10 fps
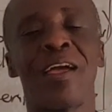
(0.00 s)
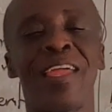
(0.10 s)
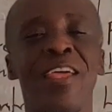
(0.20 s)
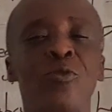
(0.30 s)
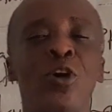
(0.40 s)

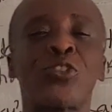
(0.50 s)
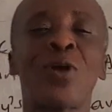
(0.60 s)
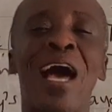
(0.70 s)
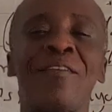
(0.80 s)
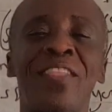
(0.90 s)
and then we also
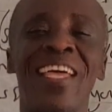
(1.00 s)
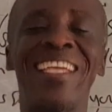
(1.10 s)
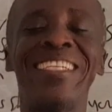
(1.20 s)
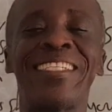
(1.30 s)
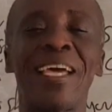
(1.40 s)
have
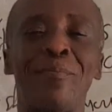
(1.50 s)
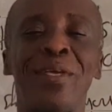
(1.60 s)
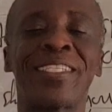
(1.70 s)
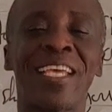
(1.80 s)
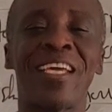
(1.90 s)
the
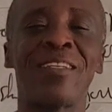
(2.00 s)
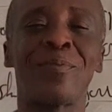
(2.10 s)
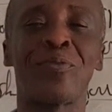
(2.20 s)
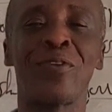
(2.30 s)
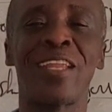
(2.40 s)

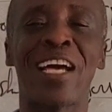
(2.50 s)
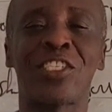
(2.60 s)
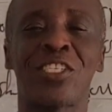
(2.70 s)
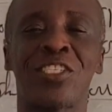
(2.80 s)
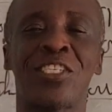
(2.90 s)
intermittent
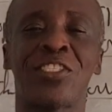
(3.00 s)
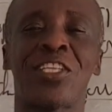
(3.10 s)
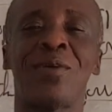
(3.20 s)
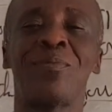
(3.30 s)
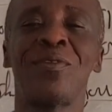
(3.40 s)
production system.